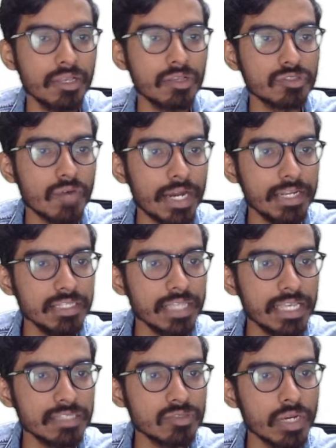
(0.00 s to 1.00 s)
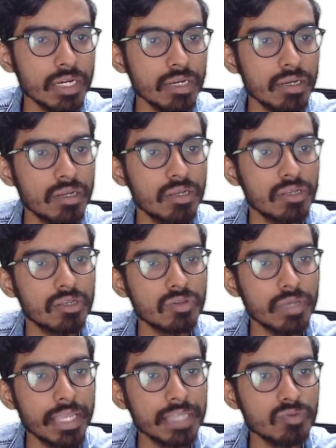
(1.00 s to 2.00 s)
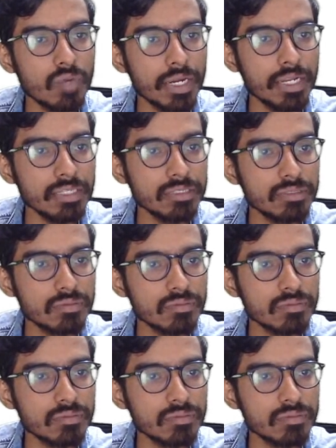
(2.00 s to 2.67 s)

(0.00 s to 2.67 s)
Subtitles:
So what is S1? So S1 is